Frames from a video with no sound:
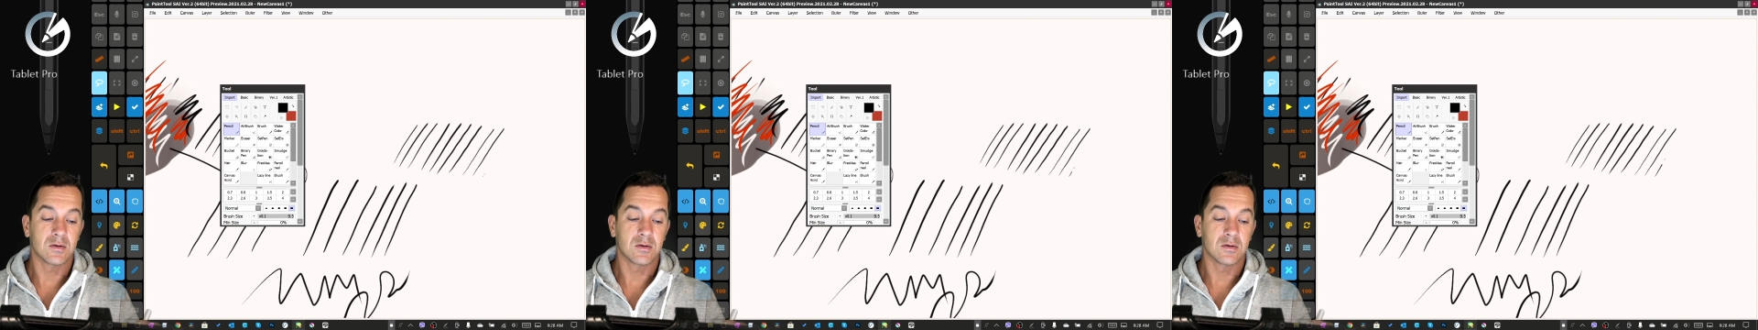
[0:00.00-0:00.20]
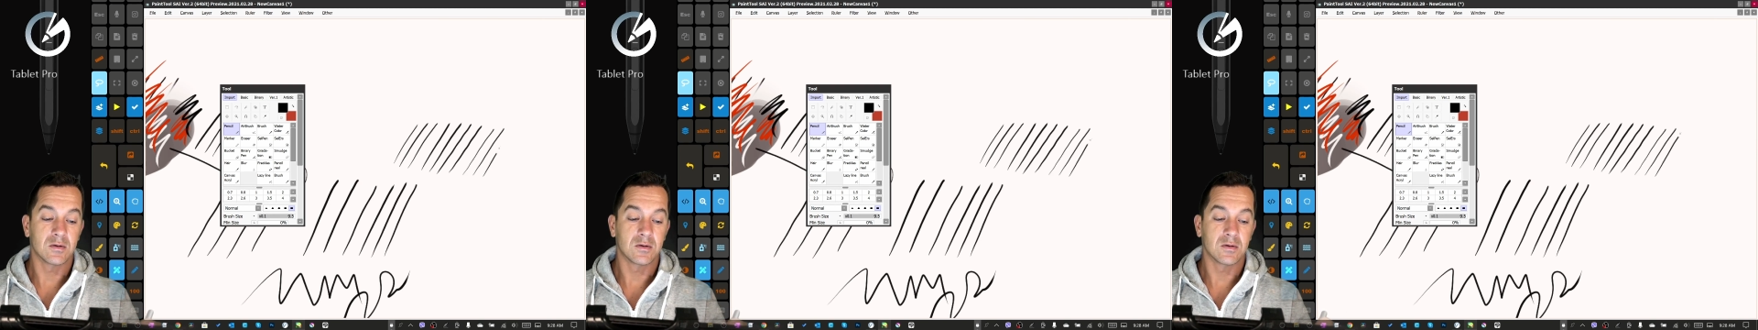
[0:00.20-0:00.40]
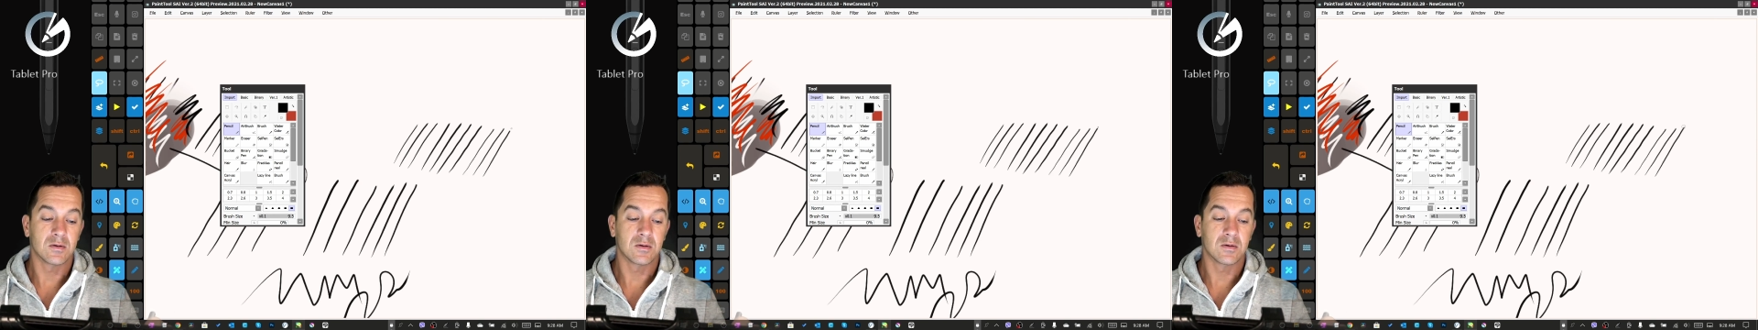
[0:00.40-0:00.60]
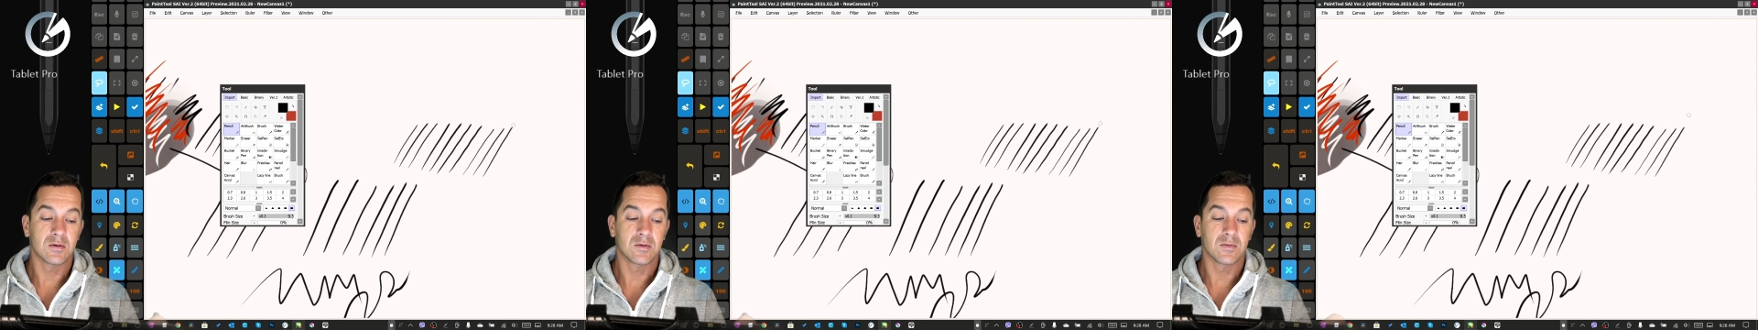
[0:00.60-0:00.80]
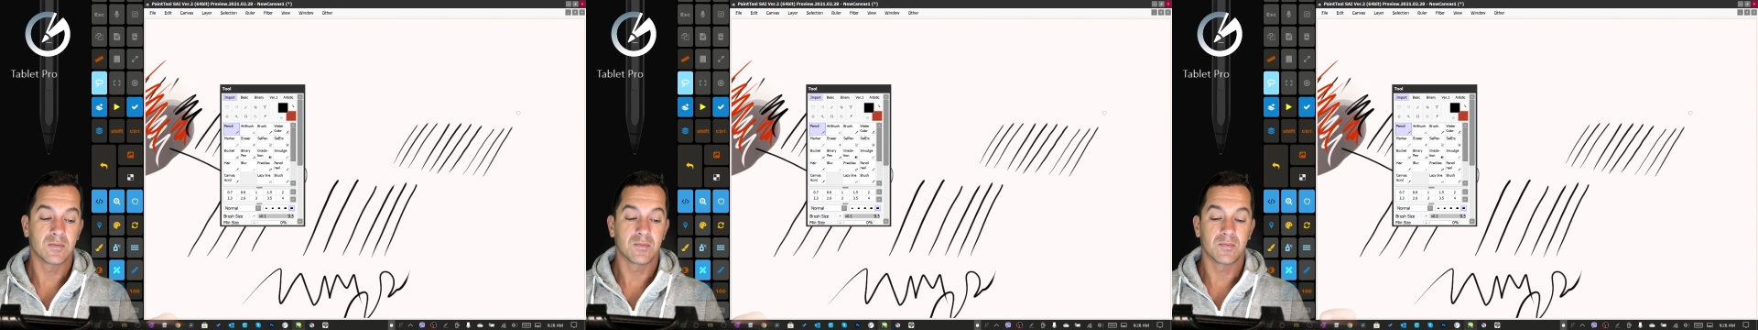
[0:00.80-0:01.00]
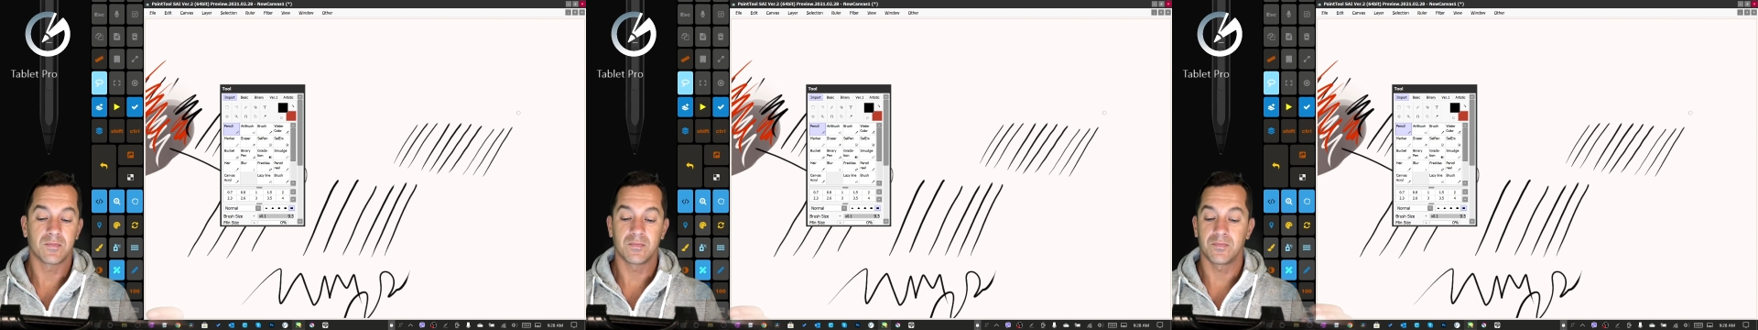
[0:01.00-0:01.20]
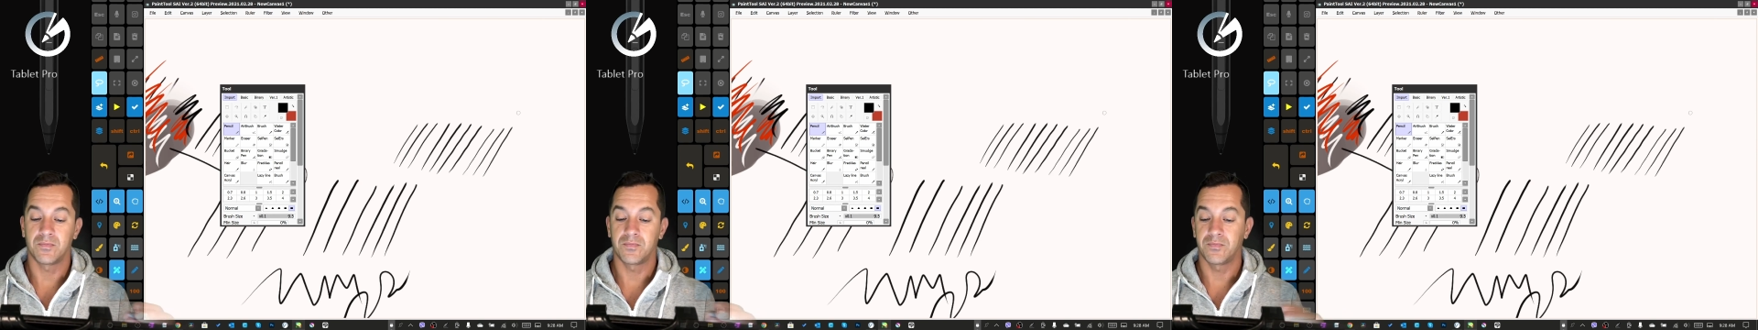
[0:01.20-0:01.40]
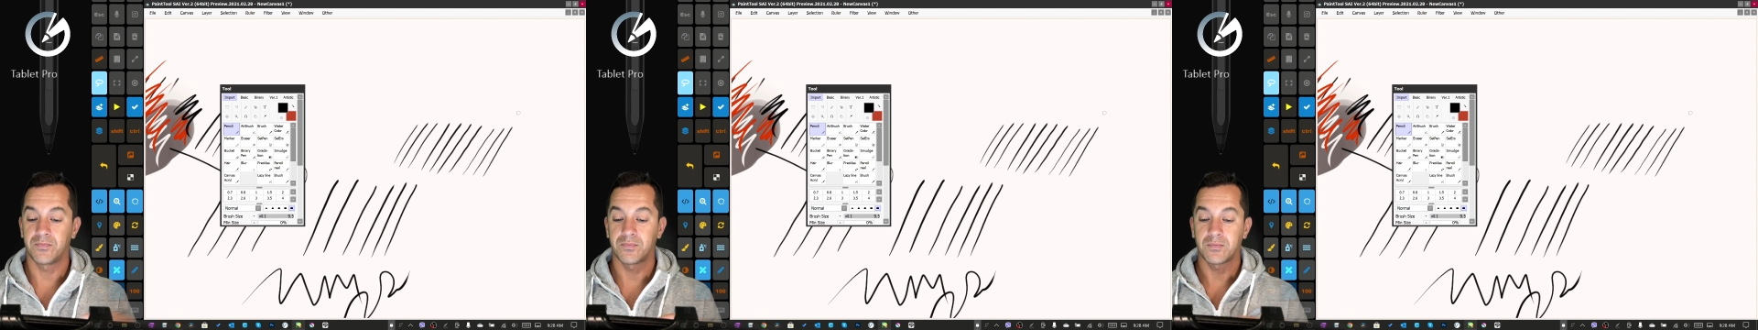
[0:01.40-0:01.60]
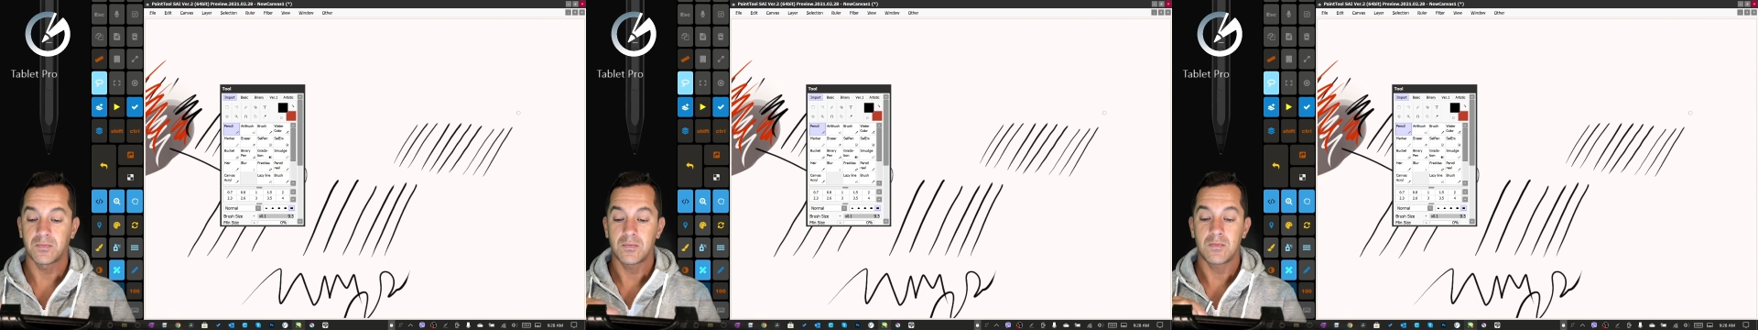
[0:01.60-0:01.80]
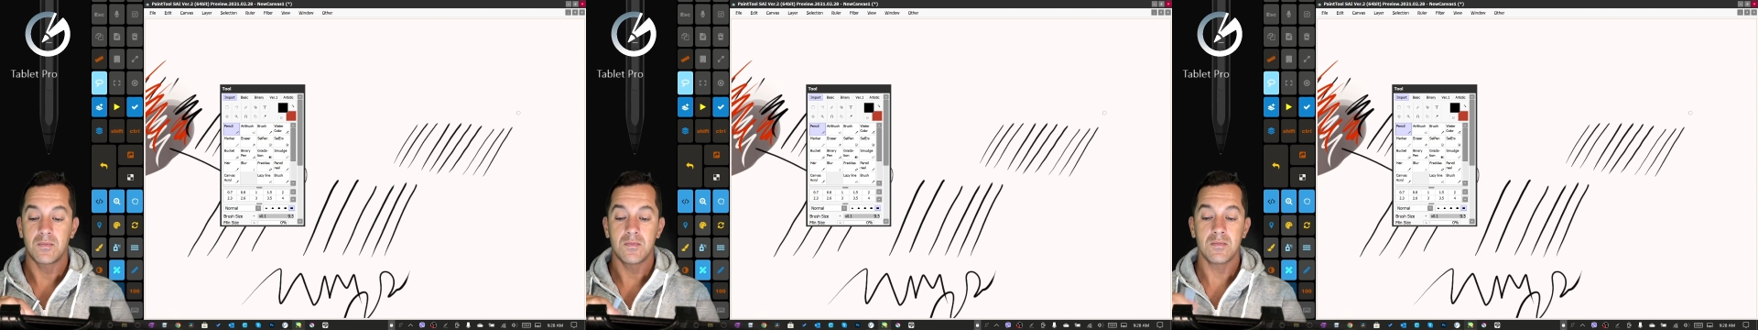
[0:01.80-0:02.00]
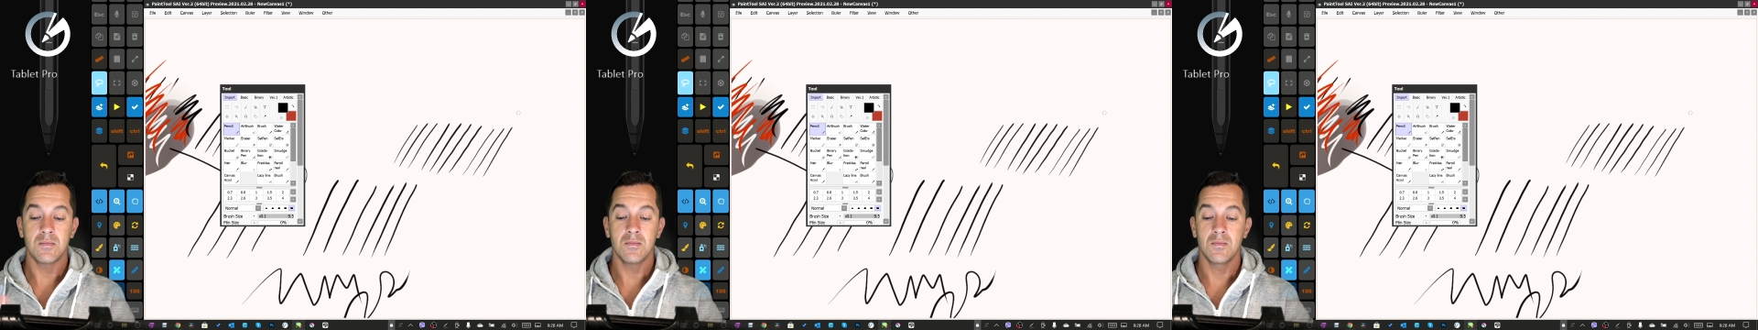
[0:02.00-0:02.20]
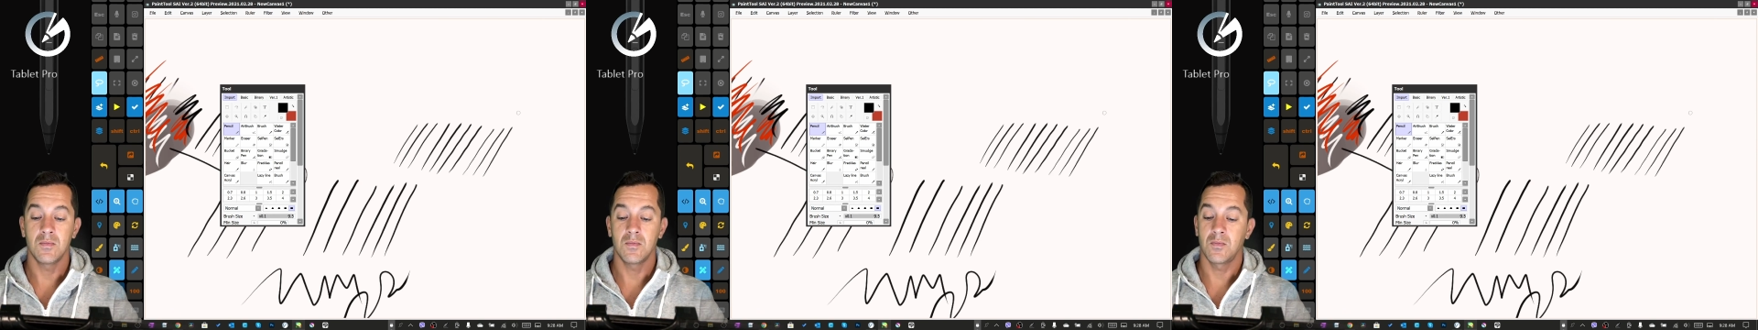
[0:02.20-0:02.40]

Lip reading: No one is speaking in this clip.